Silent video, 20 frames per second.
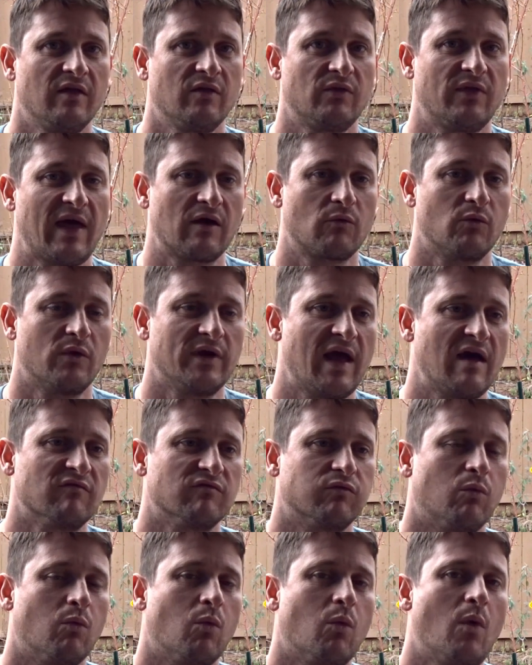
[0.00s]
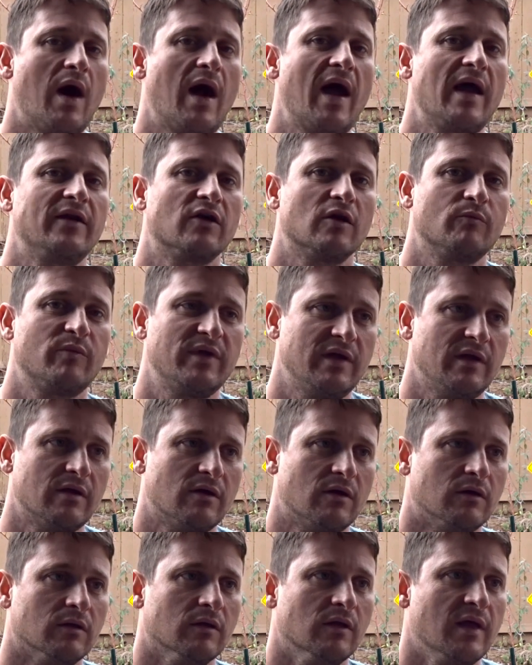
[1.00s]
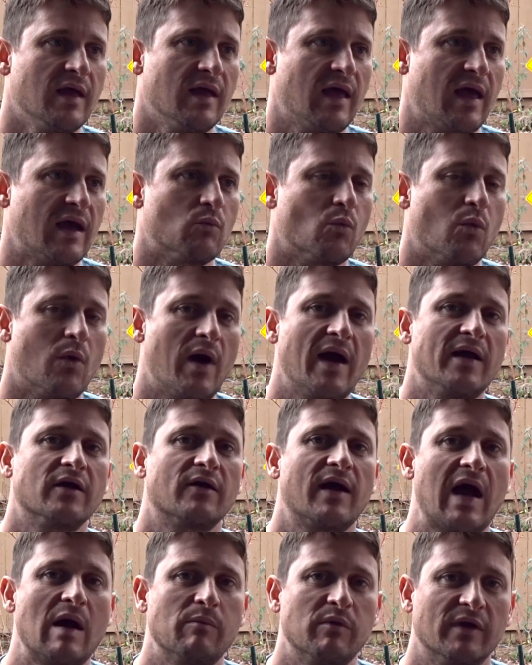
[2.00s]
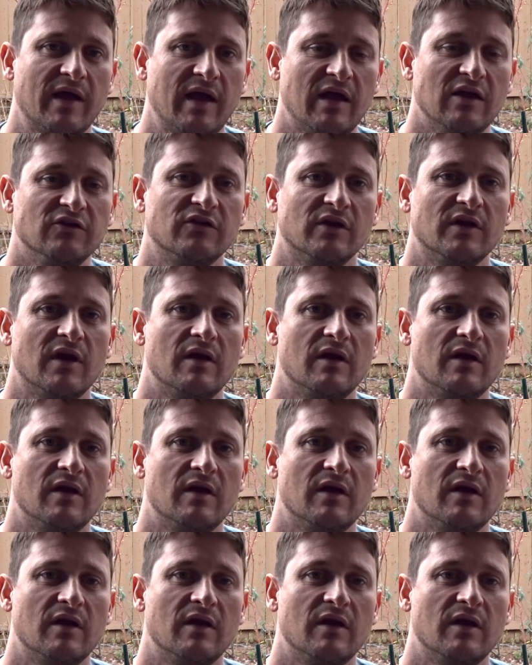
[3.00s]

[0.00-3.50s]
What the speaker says: that would have wider appeal and wider application,